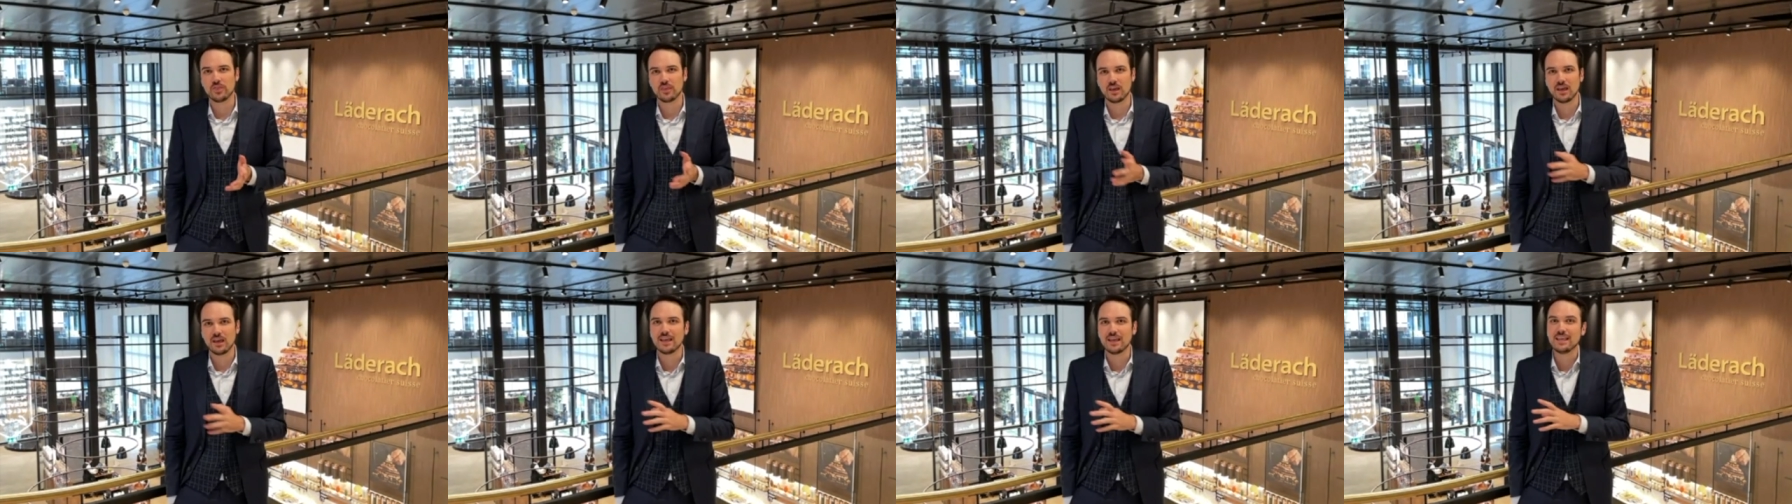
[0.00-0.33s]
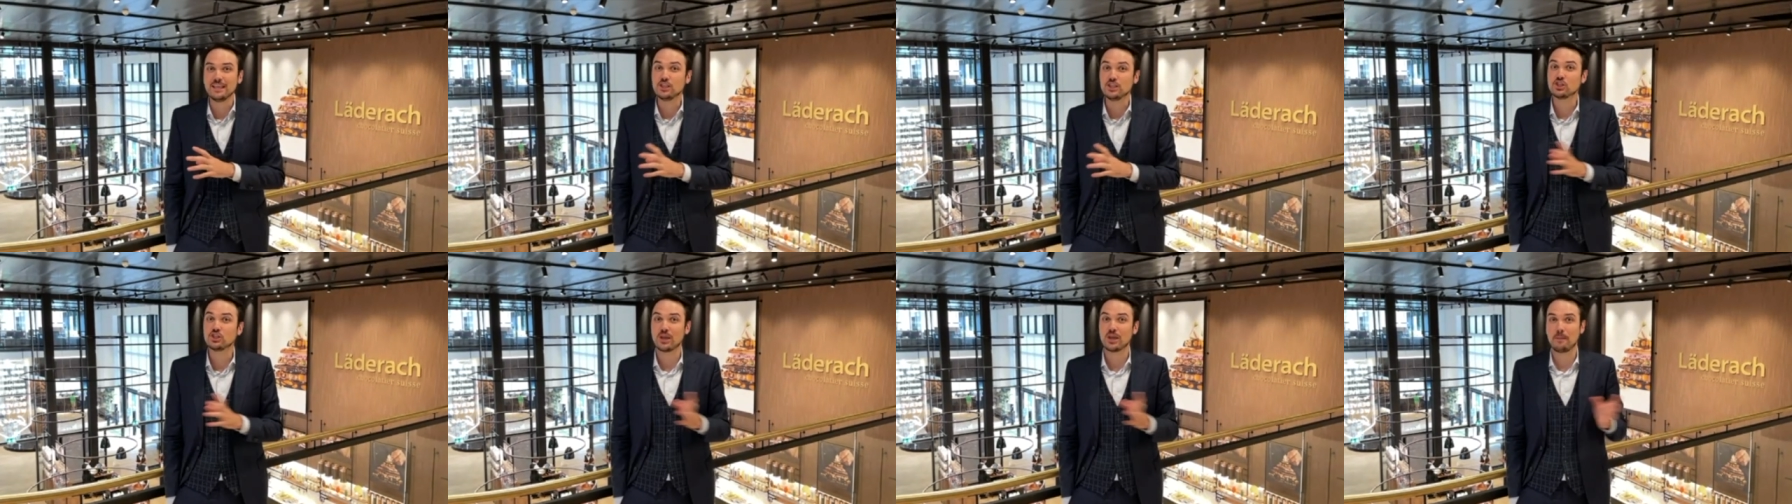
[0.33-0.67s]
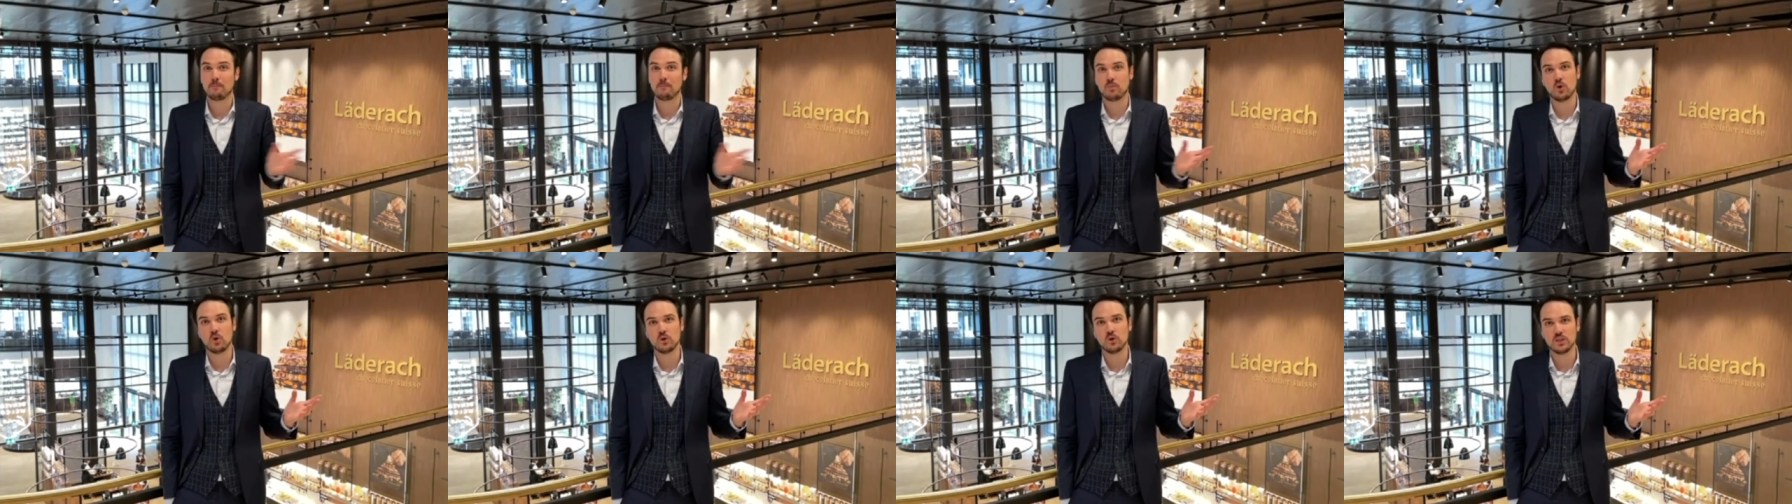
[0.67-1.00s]
uh, each
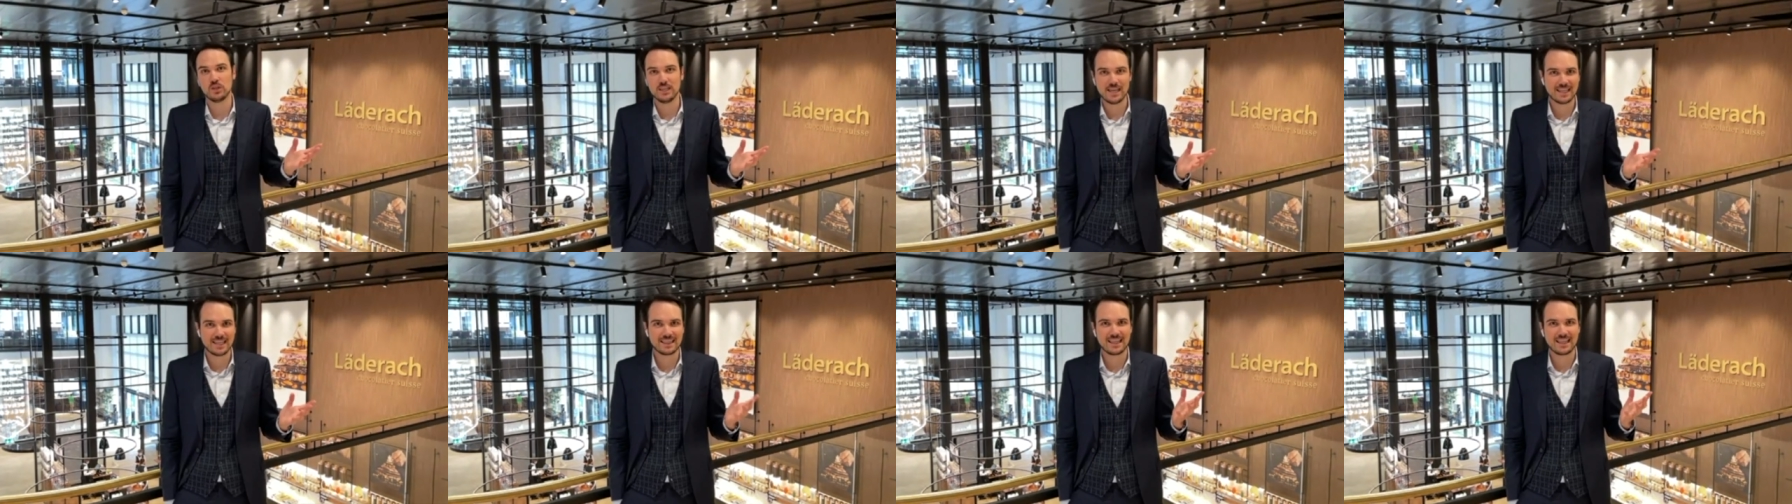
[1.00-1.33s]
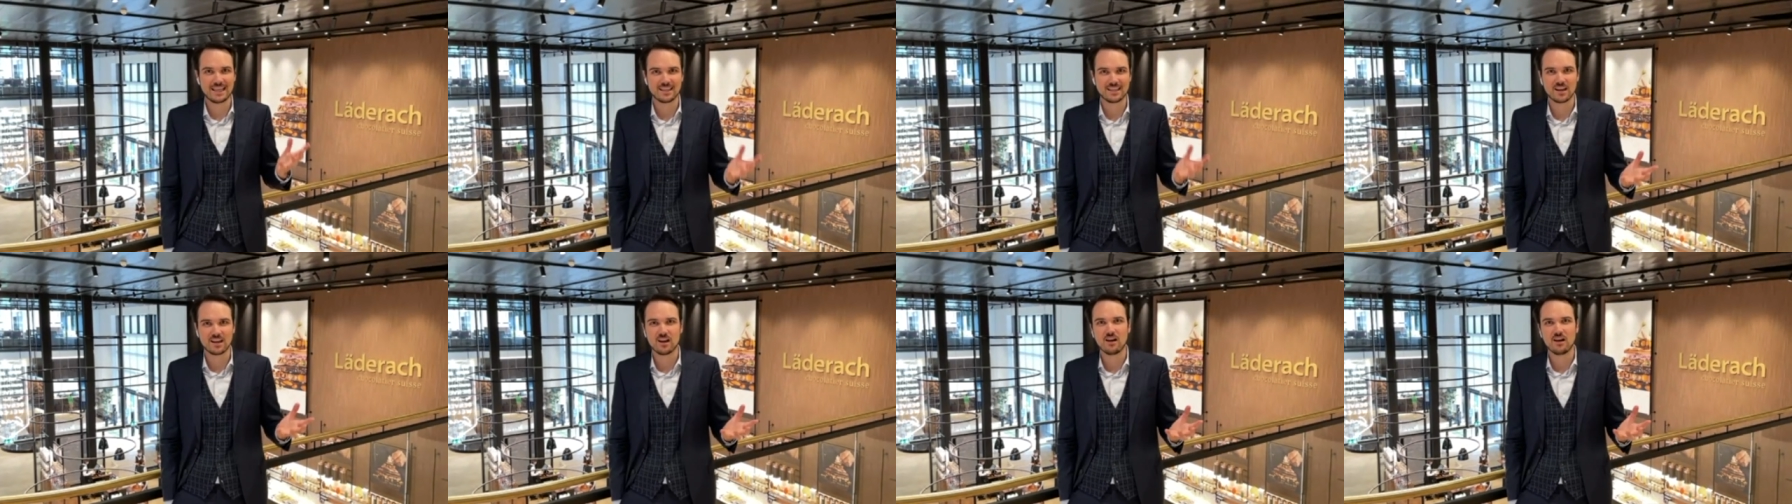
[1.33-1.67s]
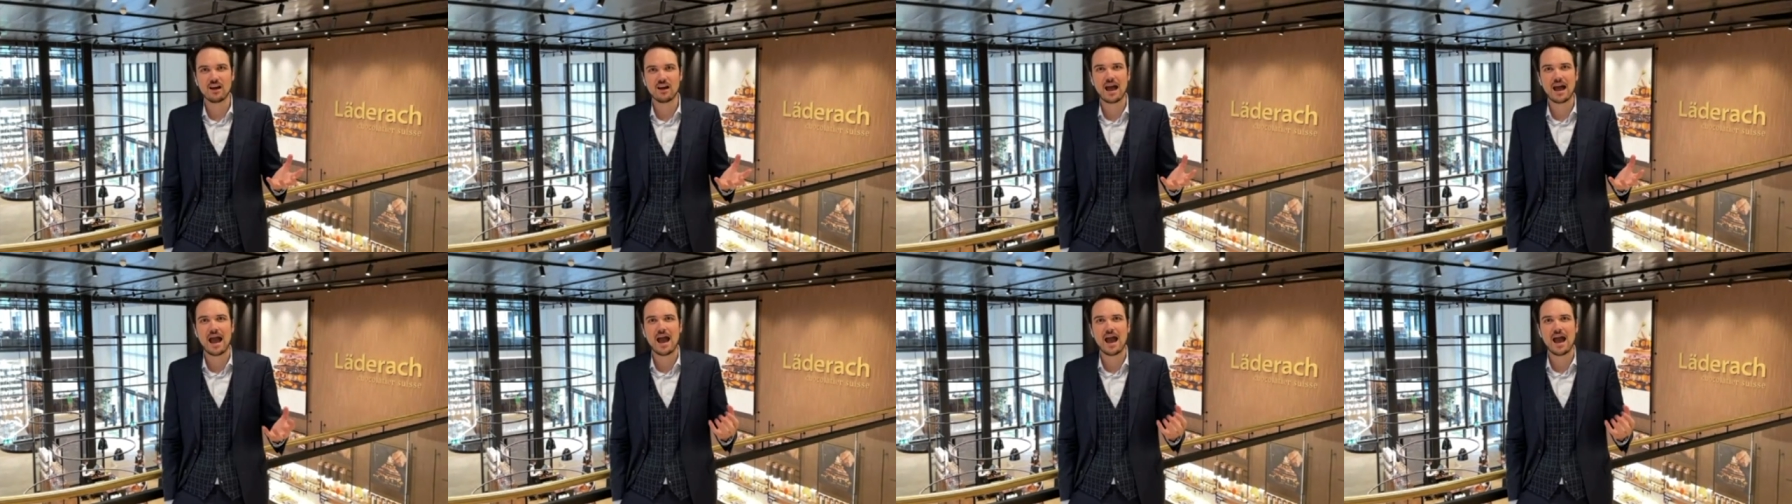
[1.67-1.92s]
employee at Laderach,